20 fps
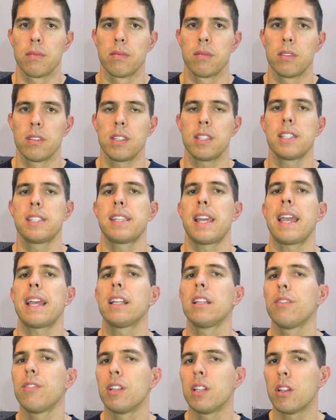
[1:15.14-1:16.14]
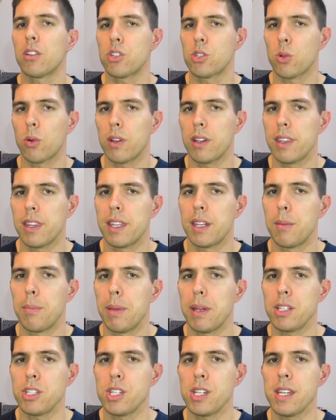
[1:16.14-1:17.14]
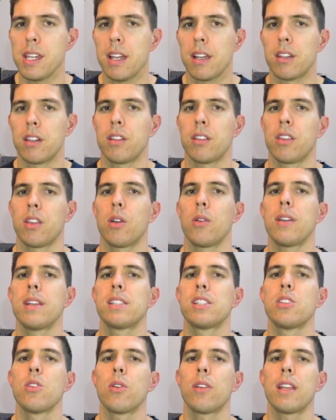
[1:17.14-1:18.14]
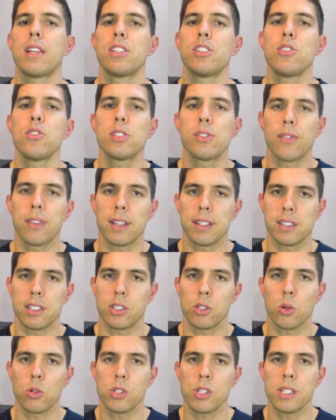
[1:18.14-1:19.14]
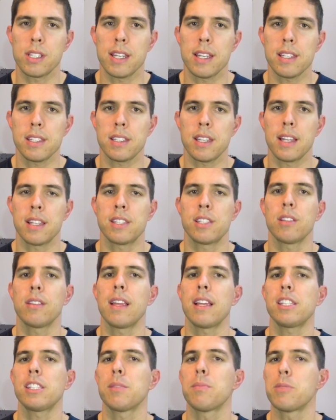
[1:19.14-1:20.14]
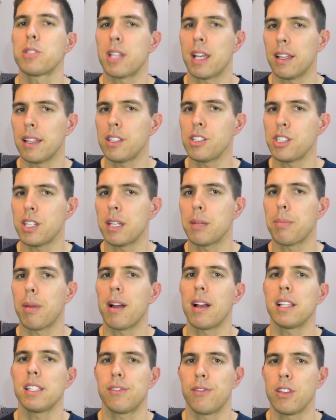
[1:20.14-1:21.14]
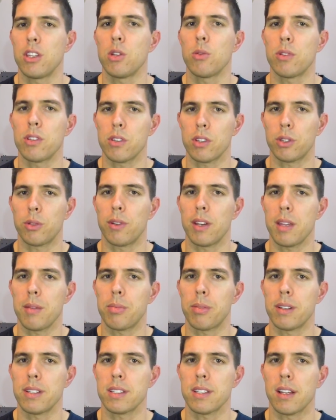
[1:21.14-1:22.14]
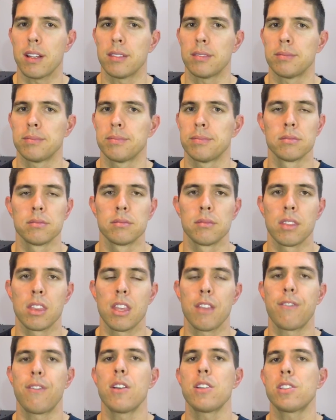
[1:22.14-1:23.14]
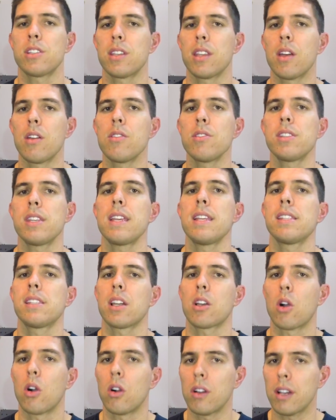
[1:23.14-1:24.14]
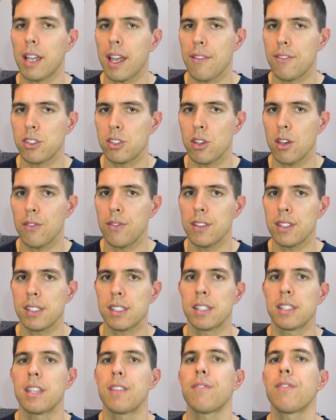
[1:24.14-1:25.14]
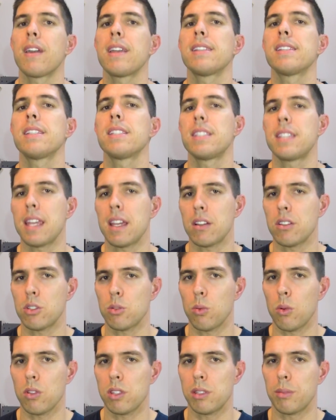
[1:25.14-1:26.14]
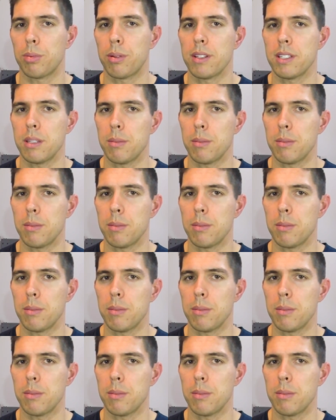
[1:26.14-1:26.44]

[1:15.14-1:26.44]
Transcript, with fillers: This is a hell of a lot shorter than a Benchy, and although it's not as useful as a torture test, it still has some challenging parts for you and your 3D printer. The first of those is a concave surface that faces down towards the printer